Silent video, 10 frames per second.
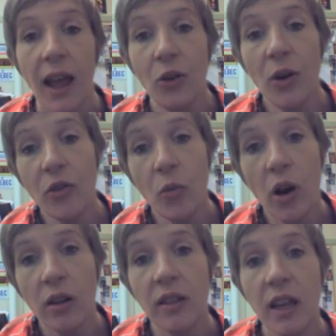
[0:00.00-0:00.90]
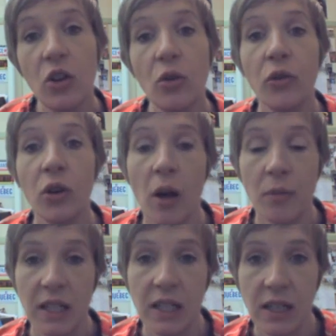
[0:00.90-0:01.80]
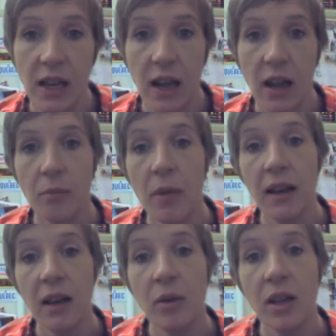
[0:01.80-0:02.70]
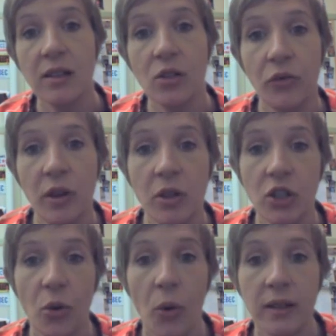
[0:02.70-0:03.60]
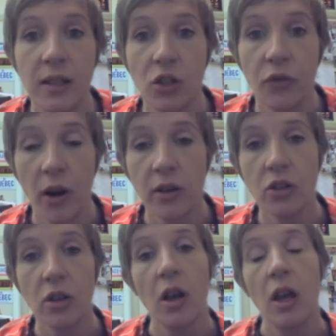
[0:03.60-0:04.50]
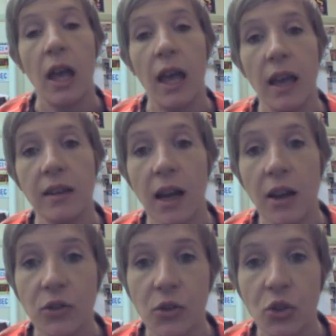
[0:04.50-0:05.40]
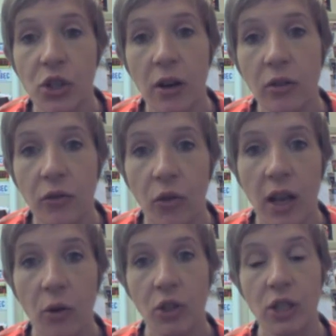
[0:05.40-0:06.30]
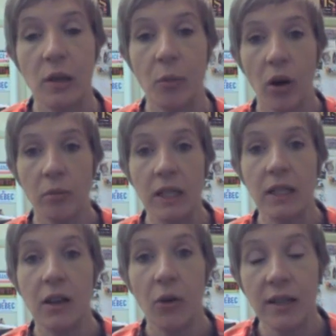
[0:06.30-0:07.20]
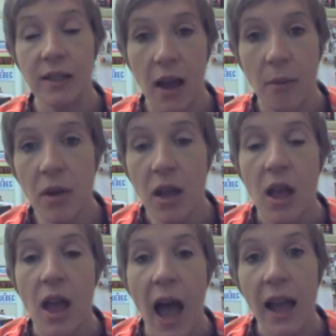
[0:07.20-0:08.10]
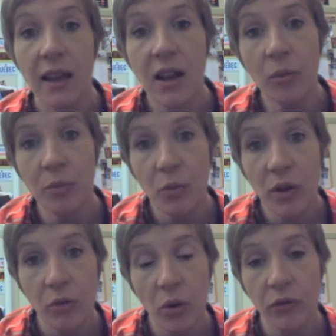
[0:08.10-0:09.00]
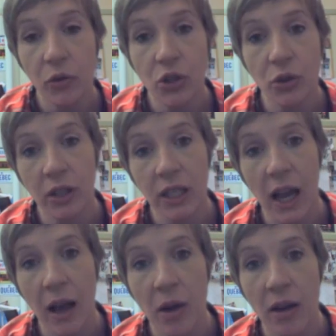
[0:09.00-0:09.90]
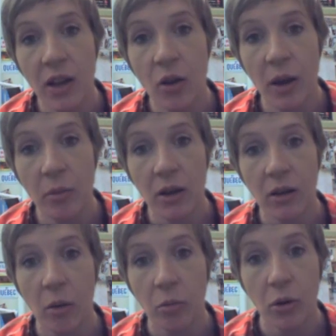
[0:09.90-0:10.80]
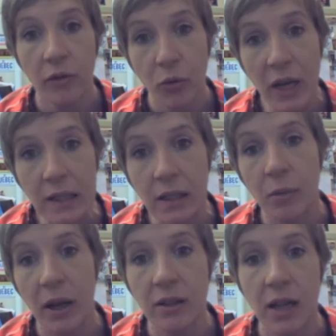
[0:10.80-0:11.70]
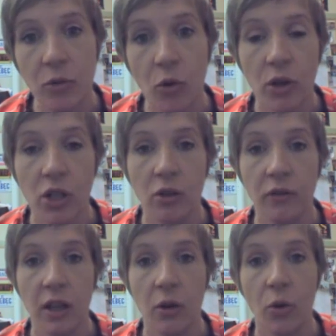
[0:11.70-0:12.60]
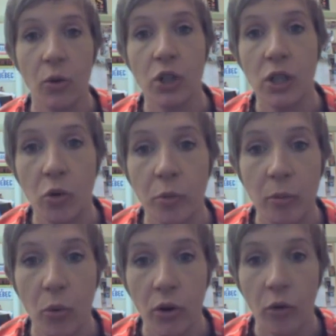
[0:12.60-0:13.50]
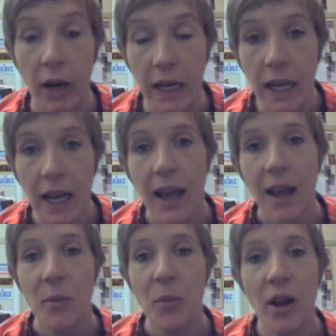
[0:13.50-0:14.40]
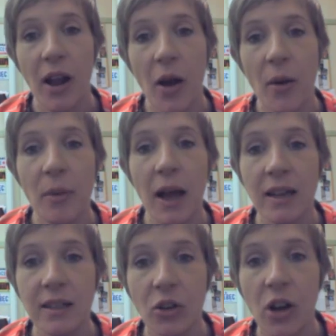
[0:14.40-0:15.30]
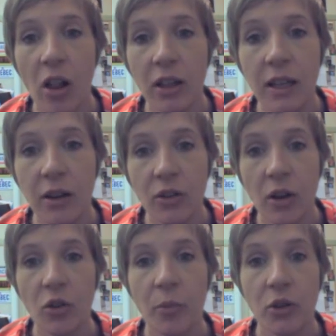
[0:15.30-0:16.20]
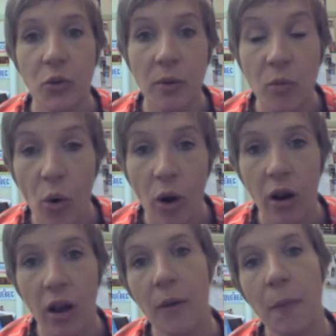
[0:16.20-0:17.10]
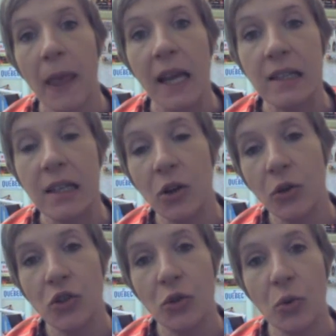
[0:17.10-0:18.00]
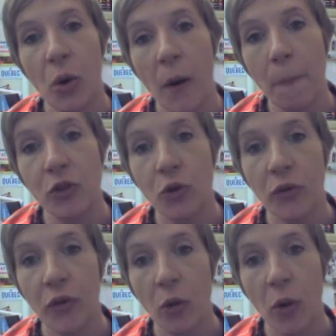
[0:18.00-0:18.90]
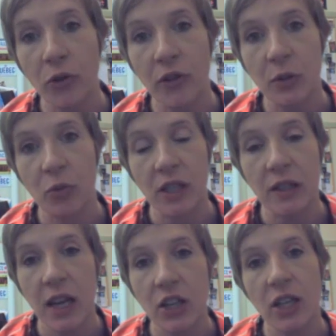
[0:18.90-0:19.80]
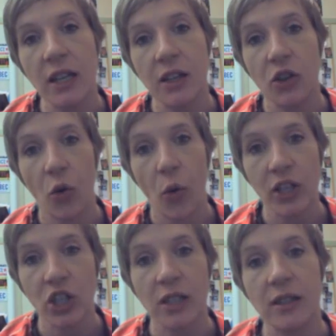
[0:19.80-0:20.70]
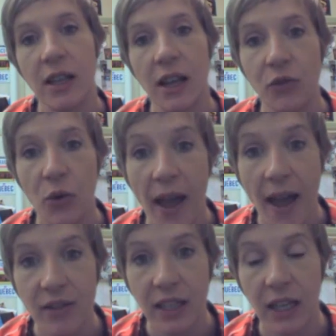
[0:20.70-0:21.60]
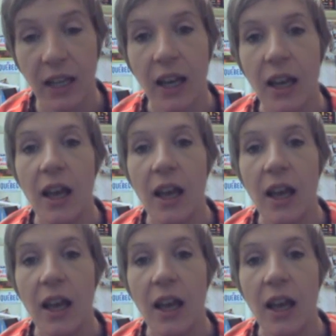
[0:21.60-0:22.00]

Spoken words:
Hello everyone, thank you for coming today. My name is Sophie Michaud. I teach French and I also chair the Foreign Languages Department here at SAM. I cannot be with you, unfortunately. I'm having a baby in a couple of weeks. By the time you're watching the video, she will be born already. But my dear colleague here, Dr. Patrick Moore, is here to do a follow-up to this presentation and take your questions if you have any.